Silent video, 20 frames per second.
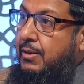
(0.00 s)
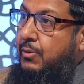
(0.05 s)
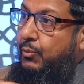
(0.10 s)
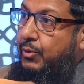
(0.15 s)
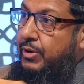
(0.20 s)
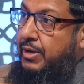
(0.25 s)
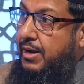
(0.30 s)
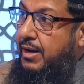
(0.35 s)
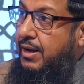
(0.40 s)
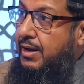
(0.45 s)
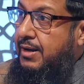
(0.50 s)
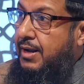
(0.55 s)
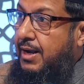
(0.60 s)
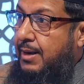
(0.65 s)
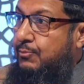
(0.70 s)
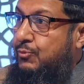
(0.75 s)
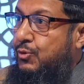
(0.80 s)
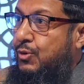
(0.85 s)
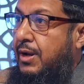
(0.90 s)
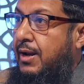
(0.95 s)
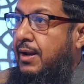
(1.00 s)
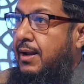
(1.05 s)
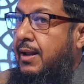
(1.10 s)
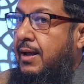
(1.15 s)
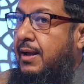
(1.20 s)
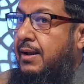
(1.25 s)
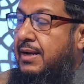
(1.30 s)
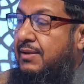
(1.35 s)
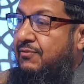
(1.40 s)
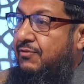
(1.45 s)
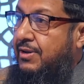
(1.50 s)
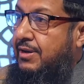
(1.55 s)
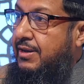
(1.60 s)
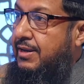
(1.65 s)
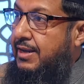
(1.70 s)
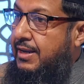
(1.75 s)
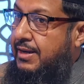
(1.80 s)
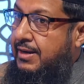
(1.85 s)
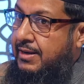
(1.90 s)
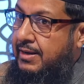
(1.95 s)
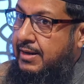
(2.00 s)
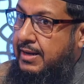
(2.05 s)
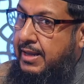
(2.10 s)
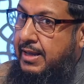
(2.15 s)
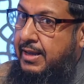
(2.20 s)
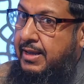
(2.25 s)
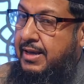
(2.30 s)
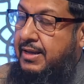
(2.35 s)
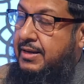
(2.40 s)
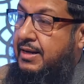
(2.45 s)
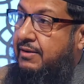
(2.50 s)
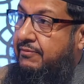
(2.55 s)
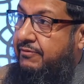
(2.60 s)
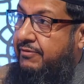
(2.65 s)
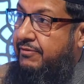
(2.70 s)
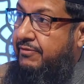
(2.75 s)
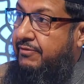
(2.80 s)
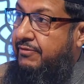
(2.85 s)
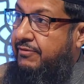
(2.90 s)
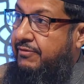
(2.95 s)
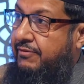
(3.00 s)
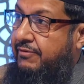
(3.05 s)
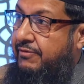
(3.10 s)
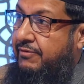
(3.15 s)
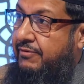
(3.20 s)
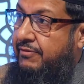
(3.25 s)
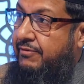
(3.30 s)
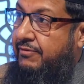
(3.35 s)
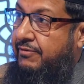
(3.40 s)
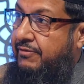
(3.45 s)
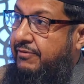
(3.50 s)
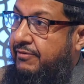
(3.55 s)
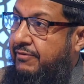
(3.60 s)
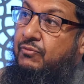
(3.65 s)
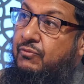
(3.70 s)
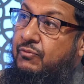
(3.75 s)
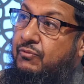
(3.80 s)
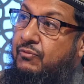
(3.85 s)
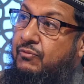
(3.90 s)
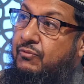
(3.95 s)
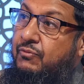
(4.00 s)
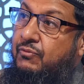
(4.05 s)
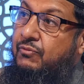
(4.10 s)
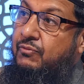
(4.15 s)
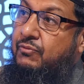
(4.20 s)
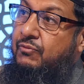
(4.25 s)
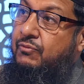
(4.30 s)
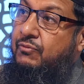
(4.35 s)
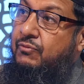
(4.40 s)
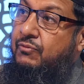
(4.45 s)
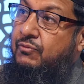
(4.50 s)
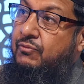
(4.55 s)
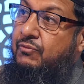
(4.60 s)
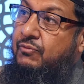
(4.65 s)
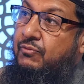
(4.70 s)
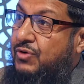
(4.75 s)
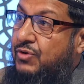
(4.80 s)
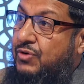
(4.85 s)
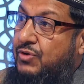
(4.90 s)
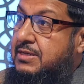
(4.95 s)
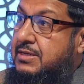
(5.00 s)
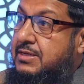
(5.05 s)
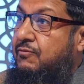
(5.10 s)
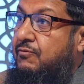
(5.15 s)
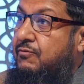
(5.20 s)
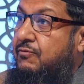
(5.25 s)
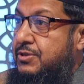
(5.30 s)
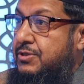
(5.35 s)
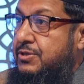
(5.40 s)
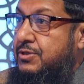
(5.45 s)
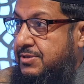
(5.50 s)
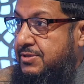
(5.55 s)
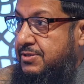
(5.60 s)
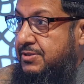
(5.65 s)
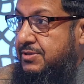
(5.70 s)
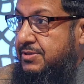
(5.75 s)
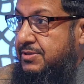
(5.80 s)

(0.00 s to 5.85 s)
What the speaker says: We are, alhamdulillah, living in an environment where we have the ability to raise our voice